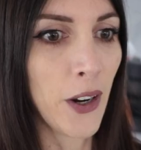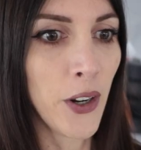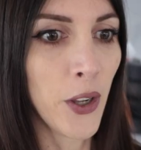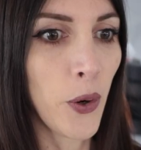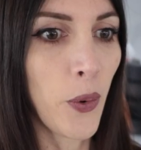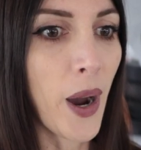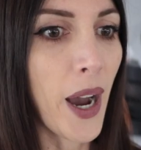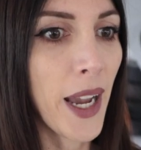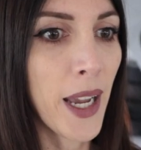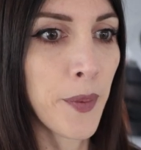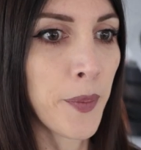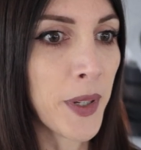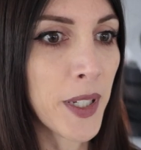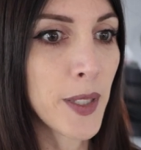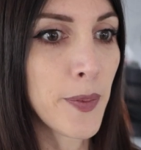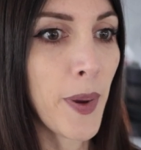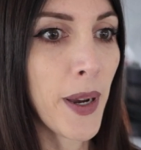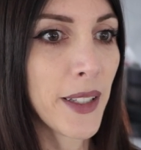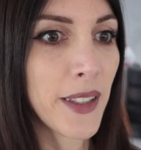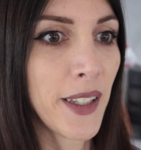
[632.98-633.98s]
don't know why I'm
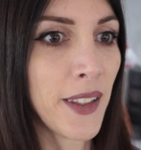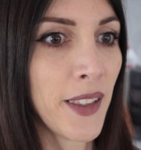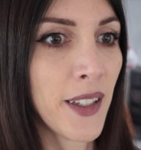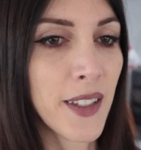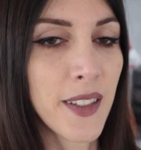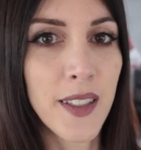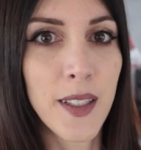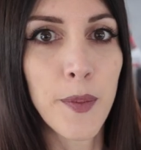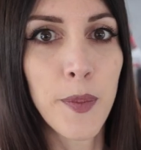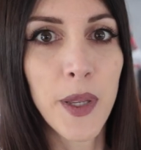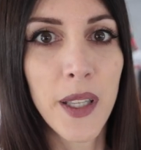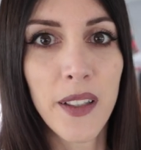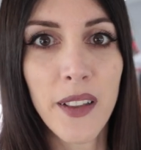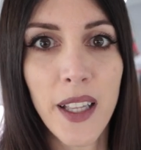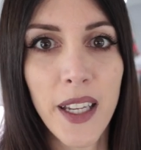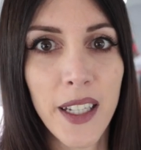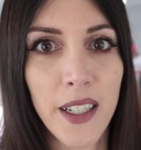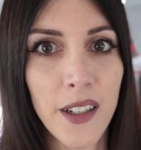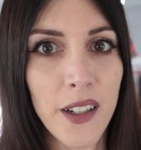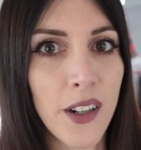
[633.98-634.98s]
expecting this to be
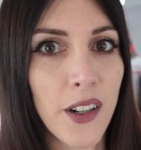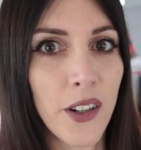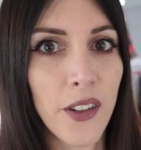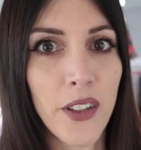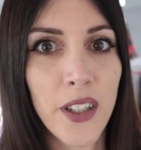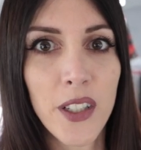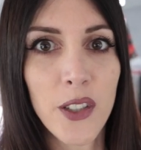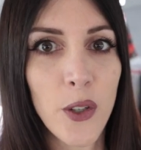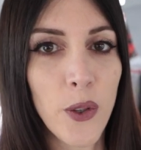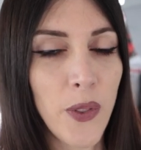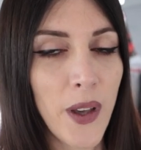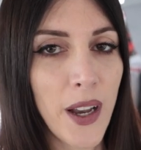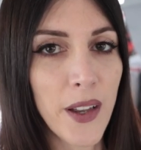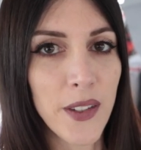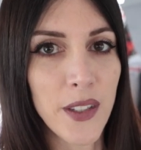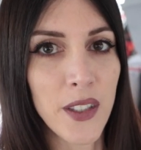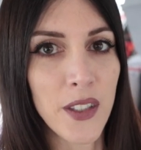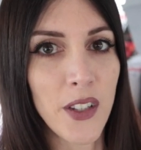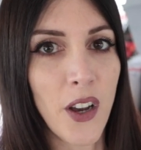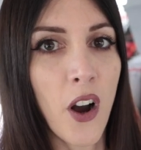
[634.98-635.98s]
like an early
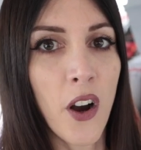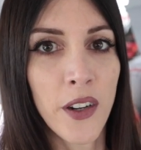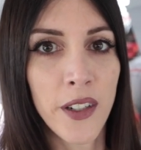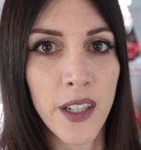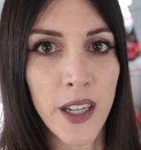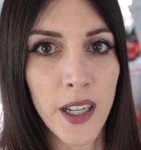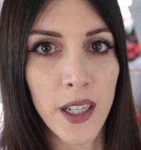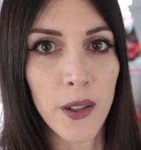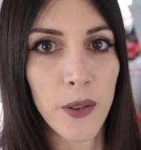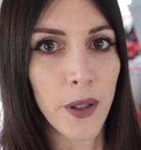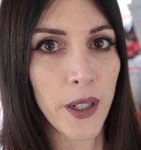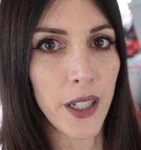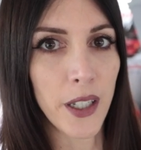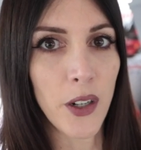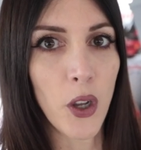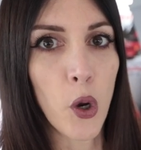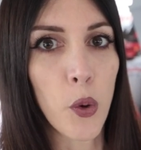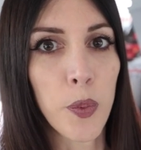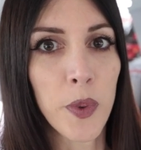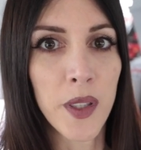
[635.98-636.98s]
2000s Honda, where I could
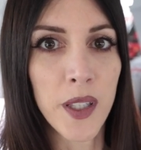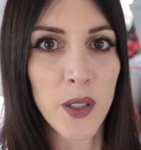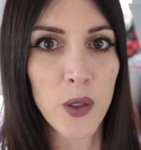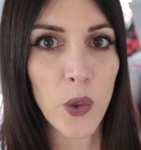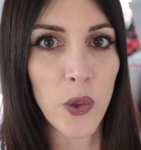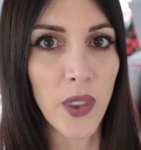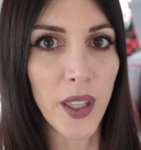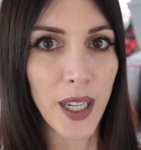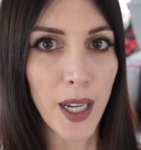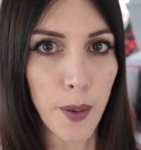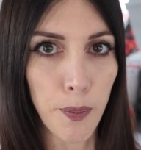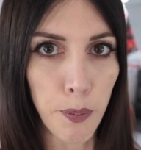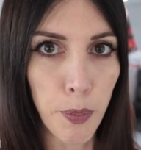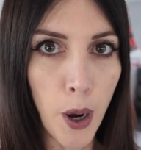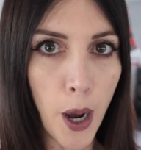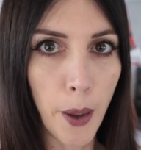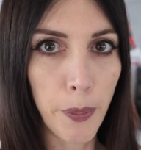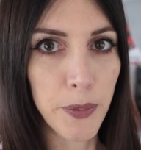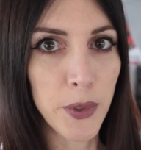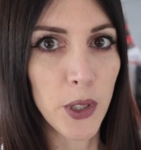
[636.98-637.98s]
open this with like a
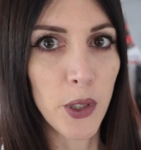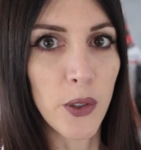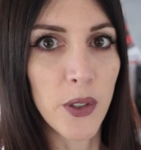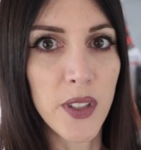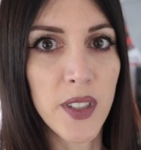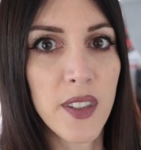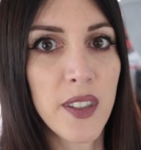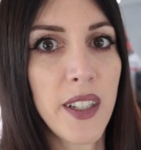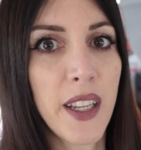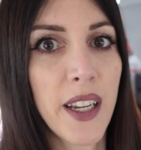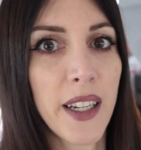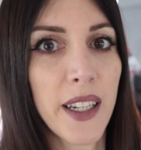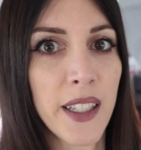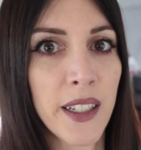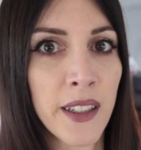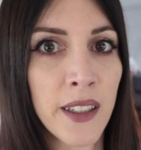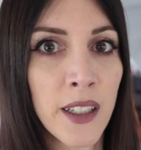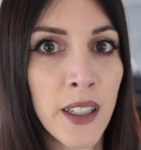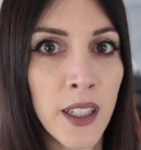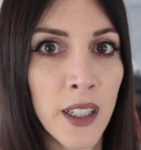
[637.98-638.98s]
popsicle stick
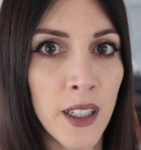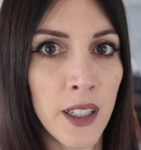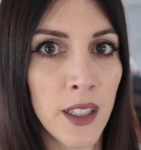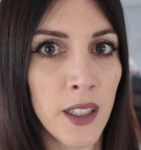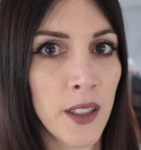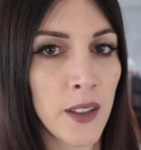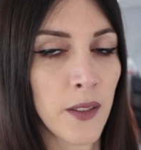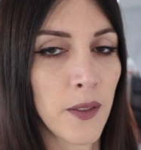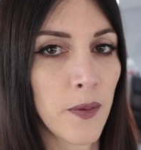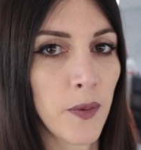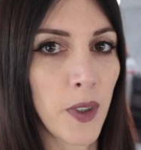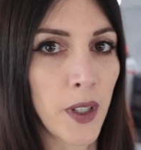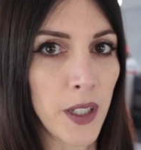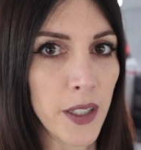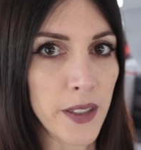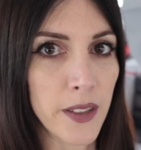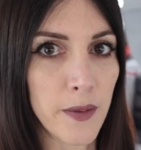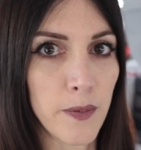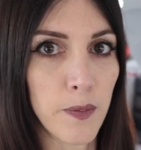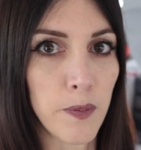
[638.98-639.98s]
and a
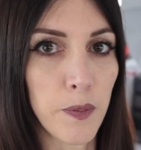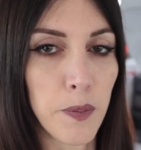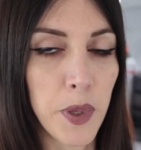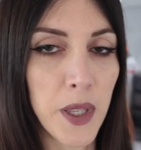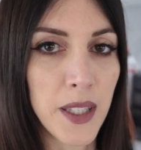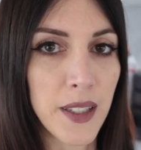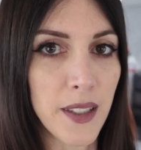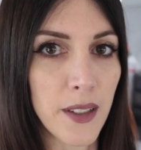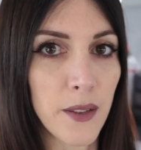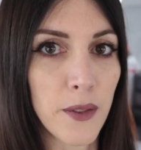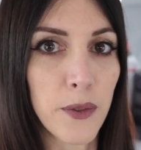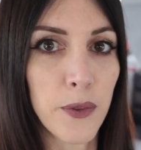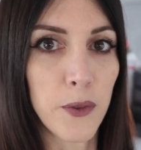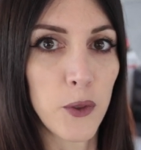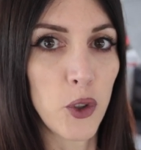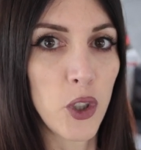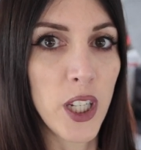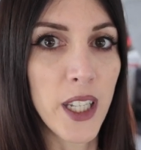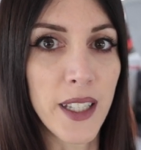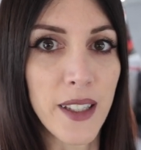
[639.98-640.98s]
piece of
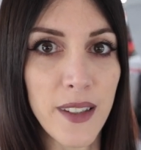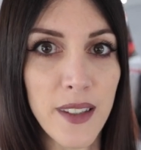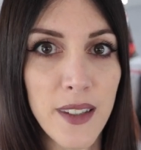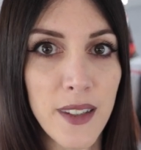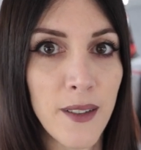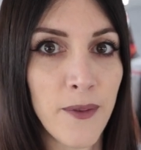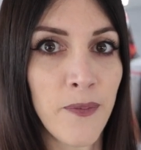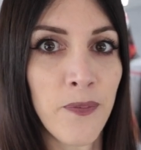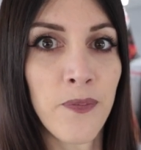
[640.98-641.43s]
cheese.